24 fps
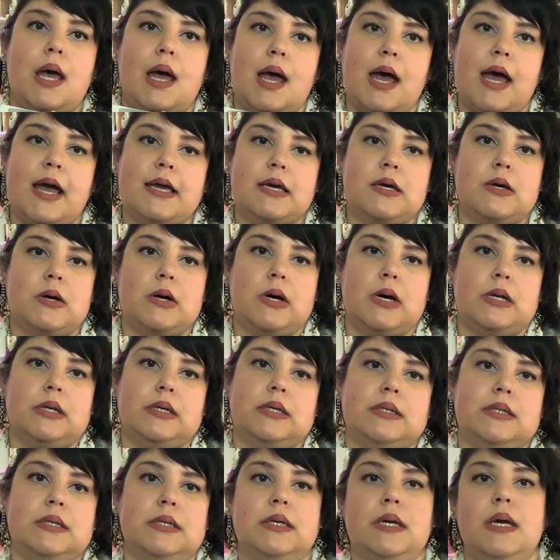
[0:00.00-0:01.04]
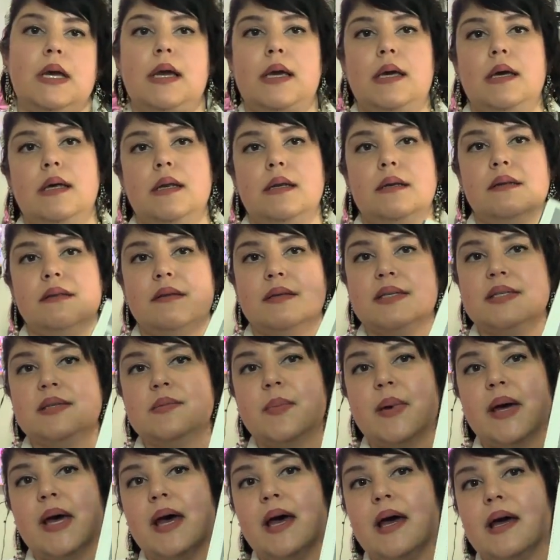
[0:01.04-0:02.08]
I got it. And this
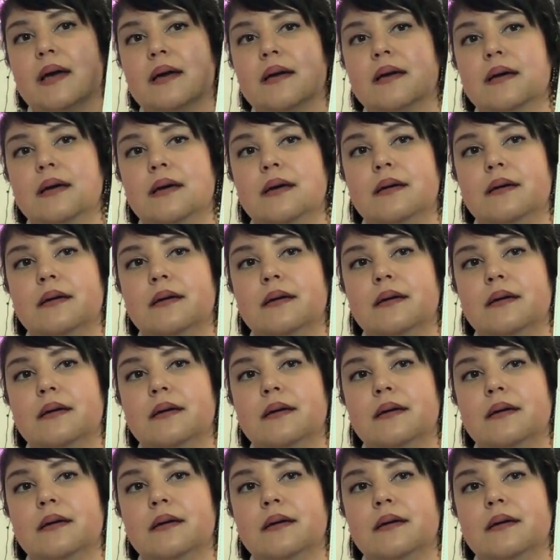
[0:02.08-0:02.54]
bag